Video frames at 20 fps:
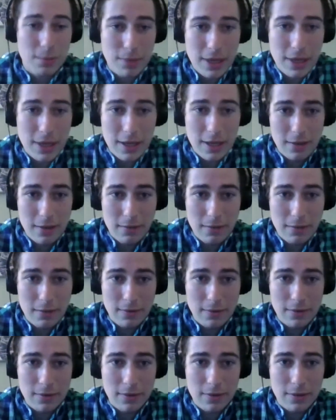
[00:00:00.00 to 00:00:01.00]
Pete,
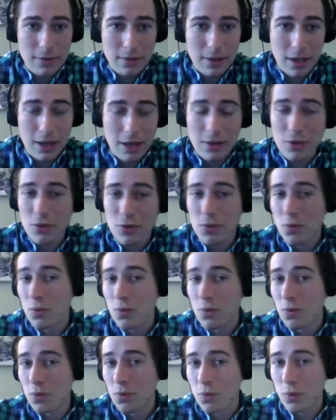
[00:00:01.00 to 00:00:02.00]
and
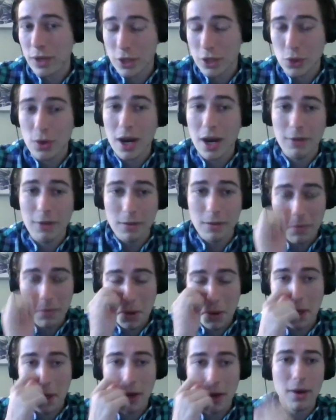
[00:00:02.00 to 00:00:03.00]
we do have a
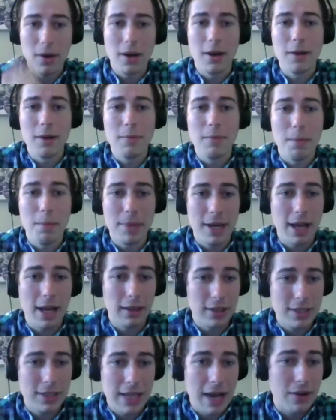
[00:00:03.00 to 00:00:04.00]

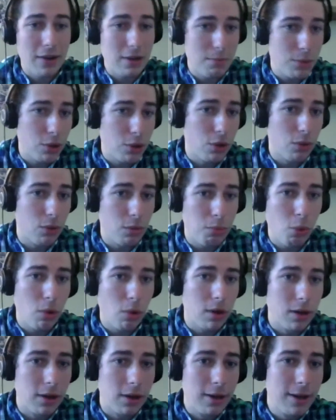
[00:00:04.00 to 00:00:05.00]
Pinellas County bureau
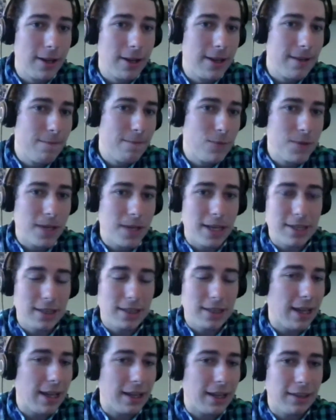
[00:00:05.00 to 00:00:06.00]
reporter, it's
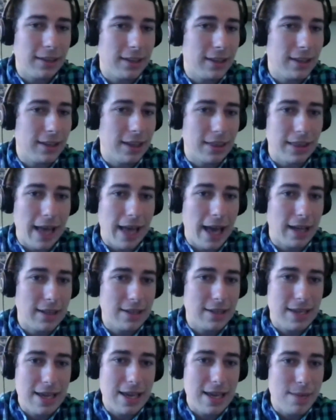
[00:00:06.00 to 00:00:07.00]
likely that that
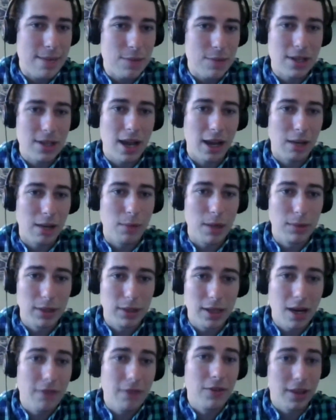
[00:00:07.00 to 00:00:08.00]
team is not going to be able to
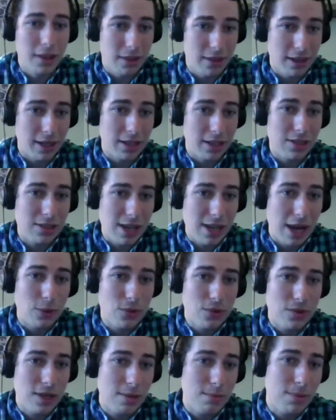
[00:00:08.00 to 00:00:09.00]
cover the thing in South
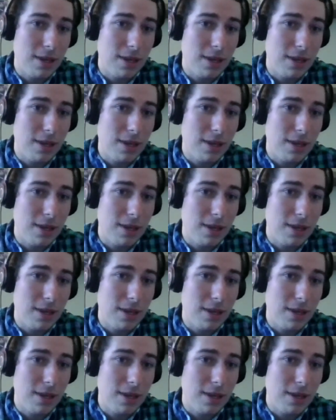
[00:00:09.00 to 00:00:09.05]
St.